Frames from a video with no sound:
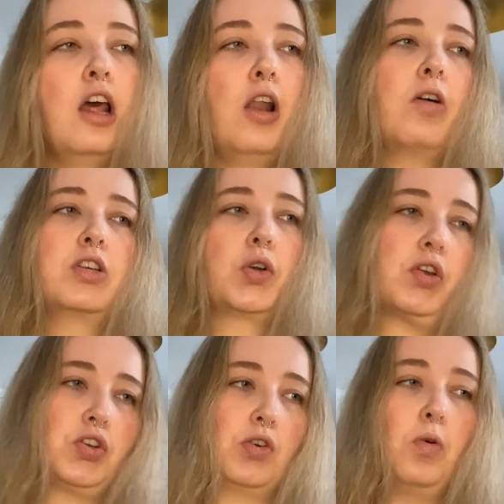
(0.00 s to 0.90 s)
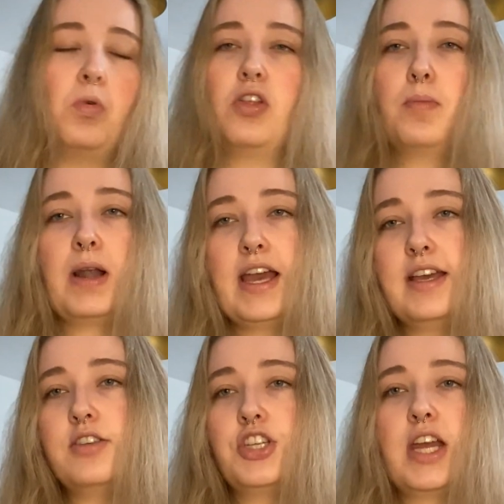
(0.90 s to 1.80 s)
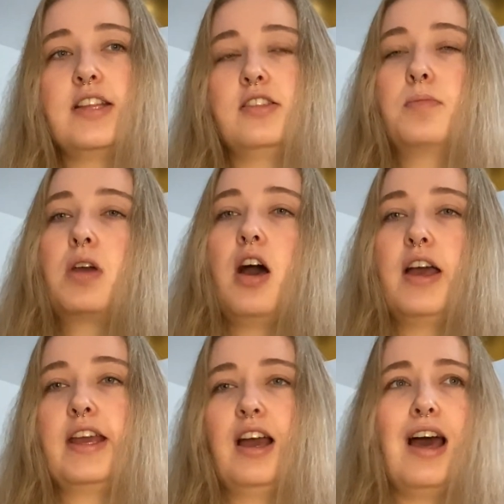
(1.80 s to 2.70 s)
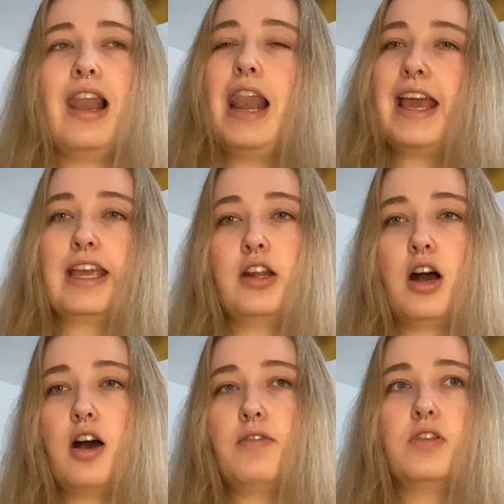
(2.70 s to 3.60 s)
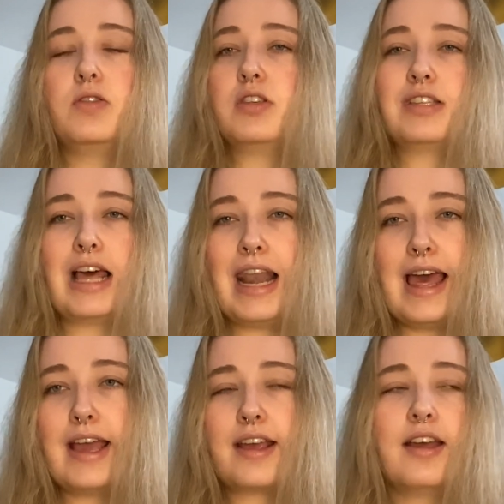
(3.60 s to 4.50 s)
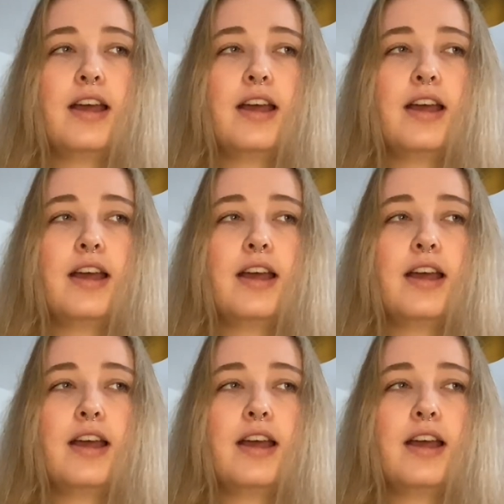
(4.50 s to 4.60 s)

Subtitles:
Long story short, one of the players, she ends up cutting her leg in half, loses her leg,